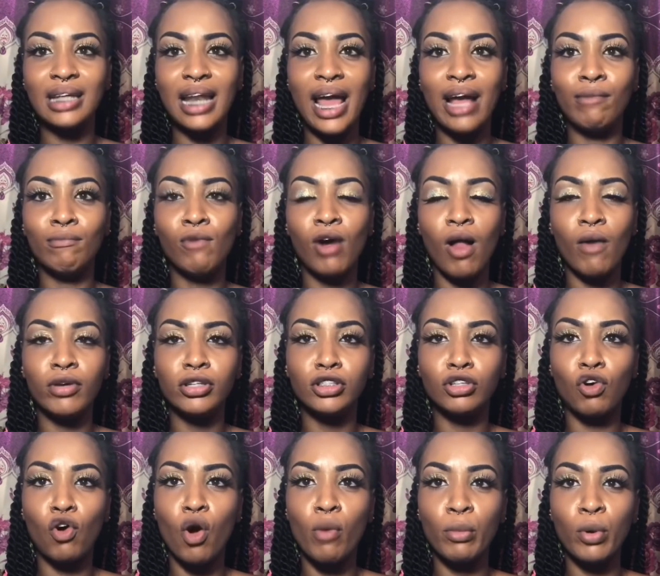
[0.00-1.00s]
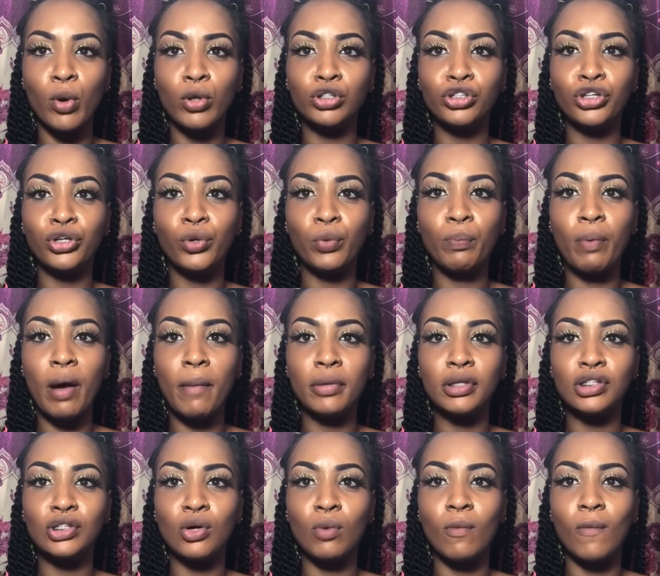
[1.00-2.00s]
like, more when she come around, she look for me
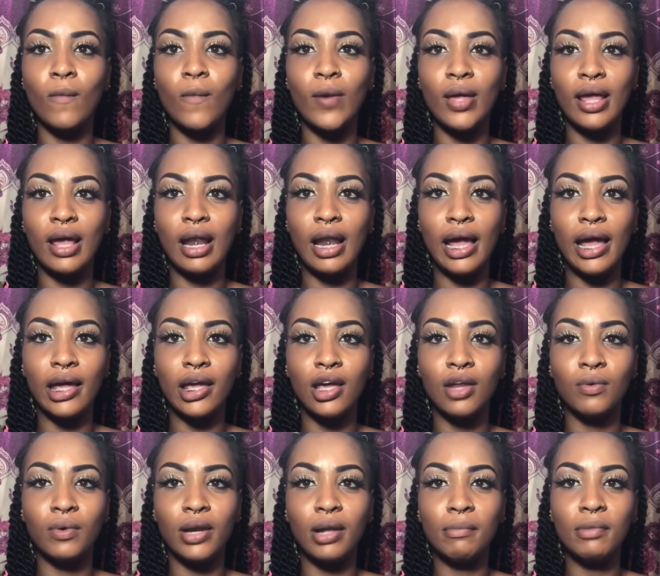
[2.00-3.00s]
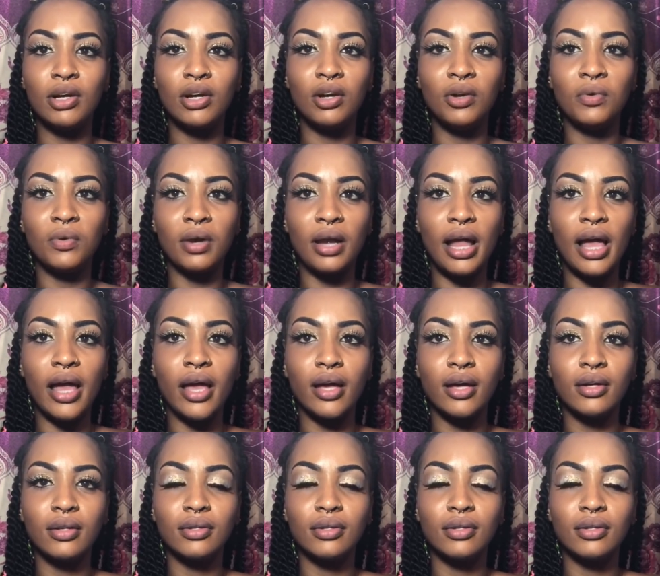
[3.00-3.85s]
some way, like, you know, them little look like.